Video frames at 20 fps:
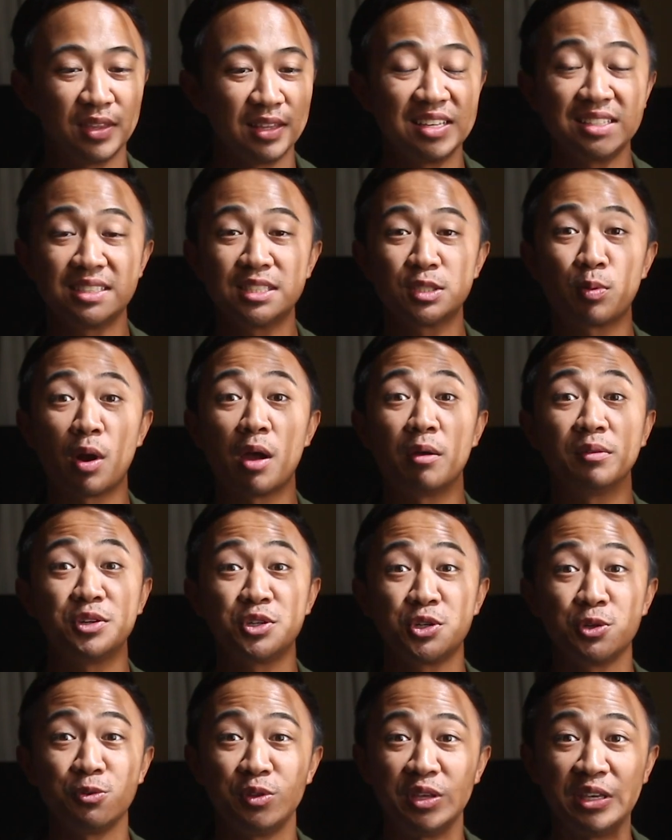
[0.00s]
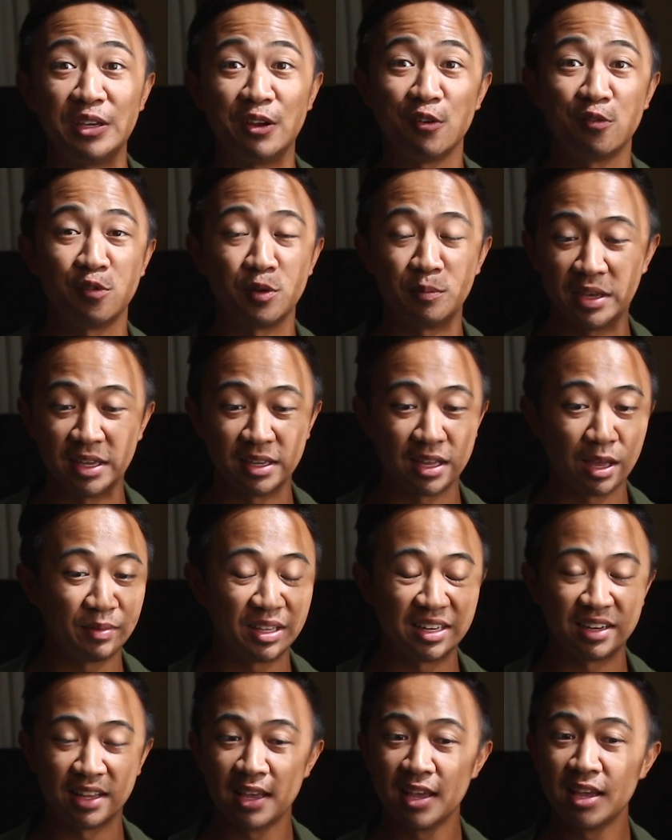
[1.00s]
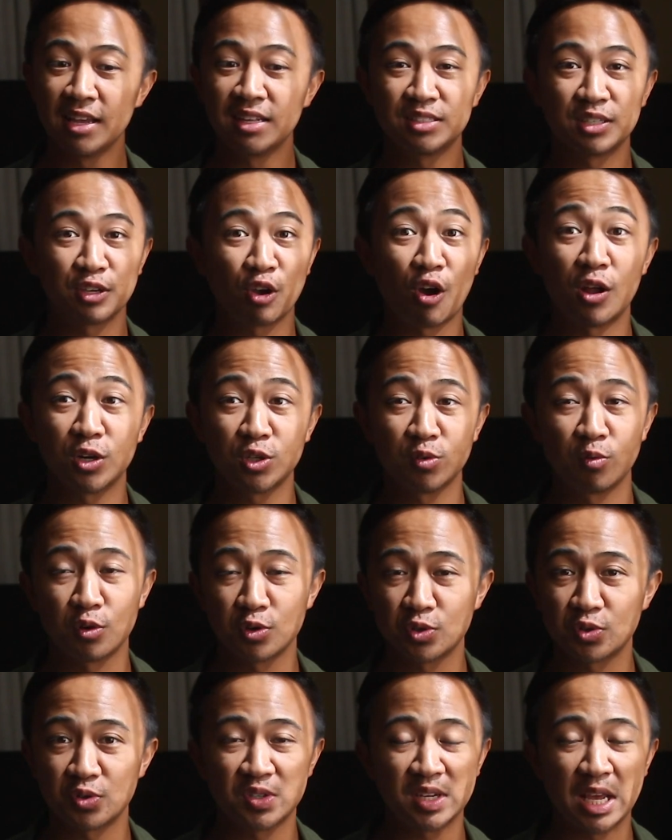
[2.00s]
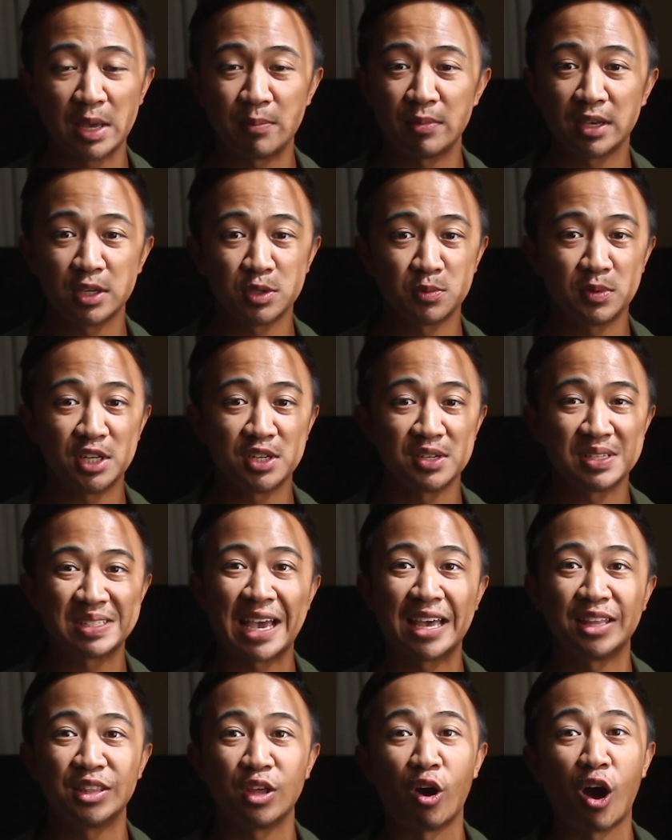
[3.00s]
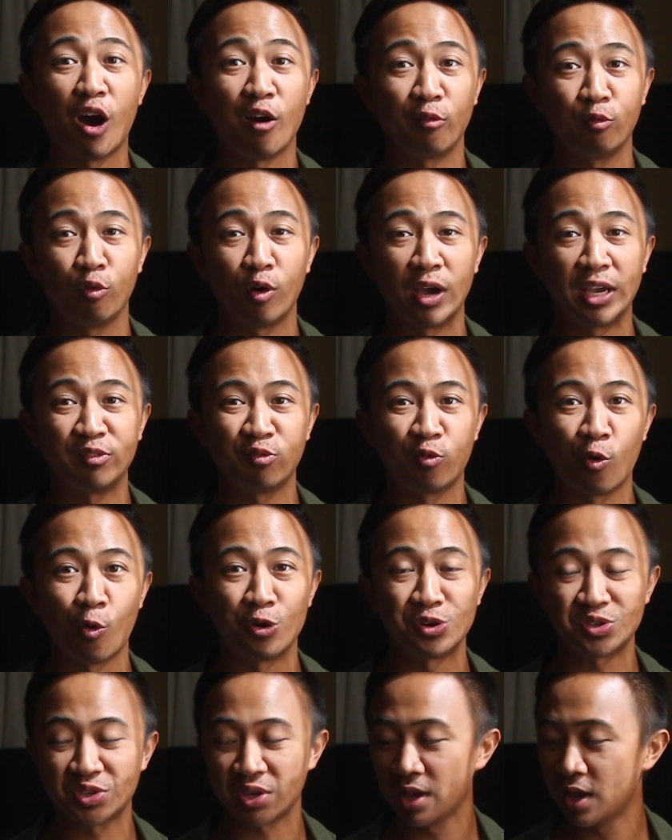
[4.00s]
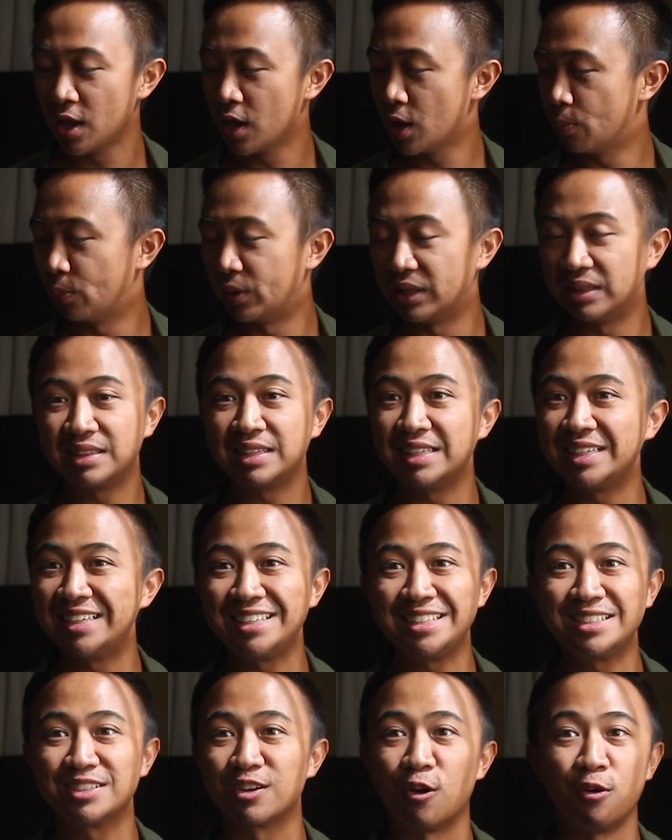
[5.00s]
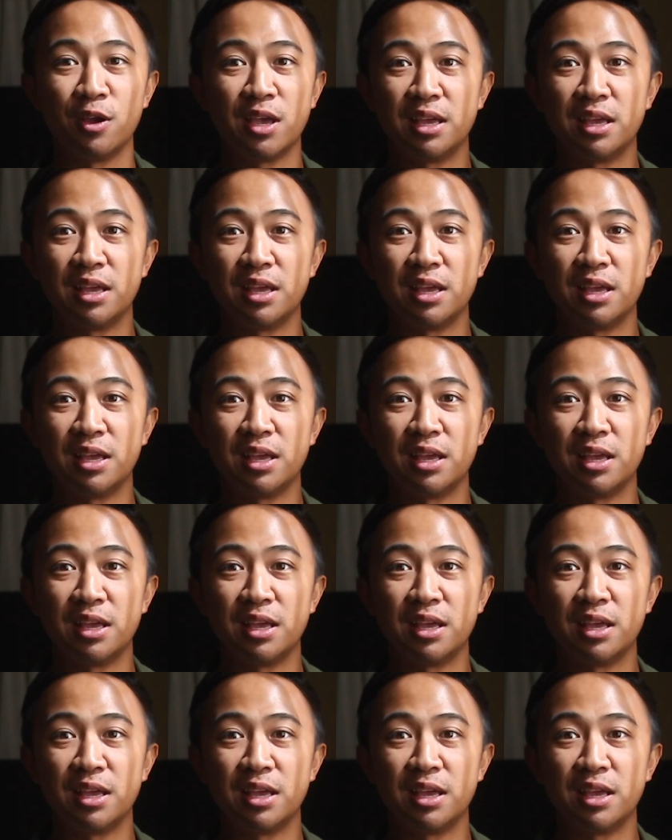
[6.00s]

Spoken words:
This is probably shoe of the year for me. I mean, it's a controversial statement because we just had the off-white 4s, but these are